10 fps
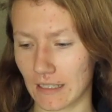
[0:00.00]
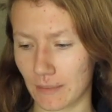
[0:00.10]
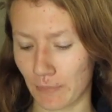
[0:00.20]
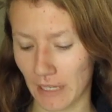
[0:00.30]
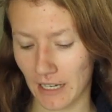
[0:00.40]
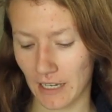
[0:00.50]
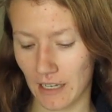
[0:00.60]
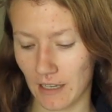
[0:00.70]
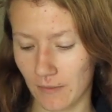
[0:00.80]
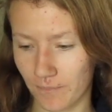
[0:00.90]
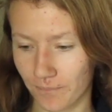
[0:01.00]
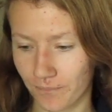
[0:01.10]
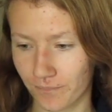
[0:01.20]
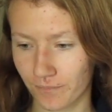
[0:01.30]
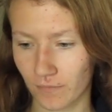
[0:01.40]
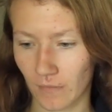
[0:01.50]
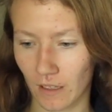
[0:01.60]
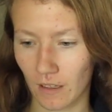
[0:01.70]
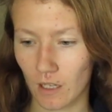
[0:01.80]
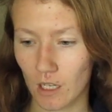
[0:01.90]
It's by
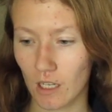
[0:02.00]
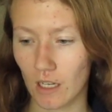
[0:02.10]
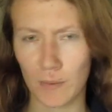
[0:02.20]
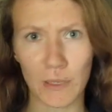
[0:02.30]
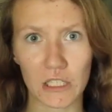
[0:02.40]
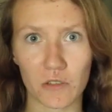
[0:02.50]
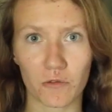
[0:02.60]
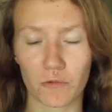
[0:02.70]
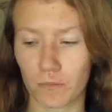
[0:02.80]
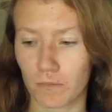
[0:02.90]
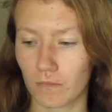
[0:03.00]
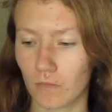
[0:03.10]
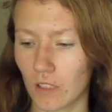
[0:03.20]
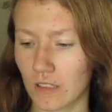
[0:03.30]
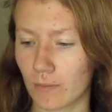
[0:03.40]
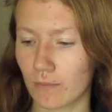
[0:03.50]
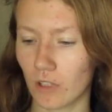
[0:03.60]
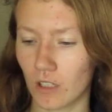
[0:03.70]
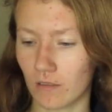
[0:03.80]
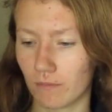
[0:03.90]
a bunch of,
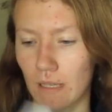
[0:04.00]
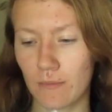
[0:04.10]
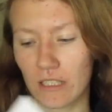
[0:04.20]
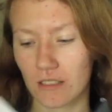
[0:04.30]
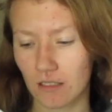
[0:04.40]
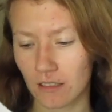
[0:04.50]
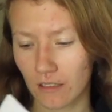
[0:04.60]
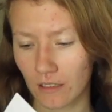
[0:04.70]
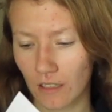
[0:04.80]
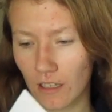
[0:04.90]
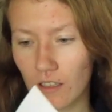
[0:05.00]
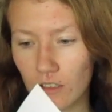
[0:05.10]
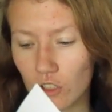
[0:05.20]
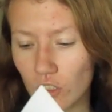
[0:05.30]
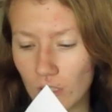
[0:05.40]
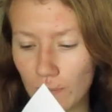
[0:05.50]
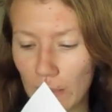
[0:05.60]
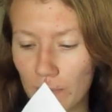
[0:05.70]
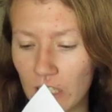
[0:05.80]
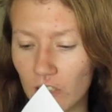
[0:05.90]
maybe it's just by
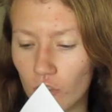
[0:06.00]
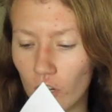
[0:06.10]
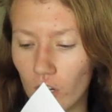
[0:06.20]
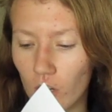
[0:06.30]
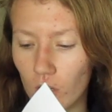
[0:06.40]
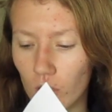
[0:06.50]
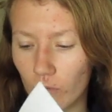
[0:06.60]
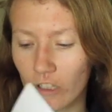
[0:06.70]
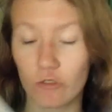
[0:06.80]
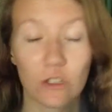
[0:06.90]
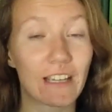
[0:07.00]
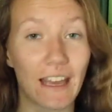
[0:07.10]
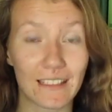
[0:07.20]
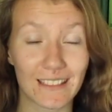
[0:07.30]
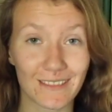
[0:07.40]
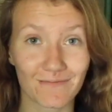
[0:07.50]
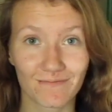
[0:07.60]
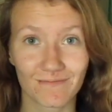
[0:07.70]
Pedro Rodriguez.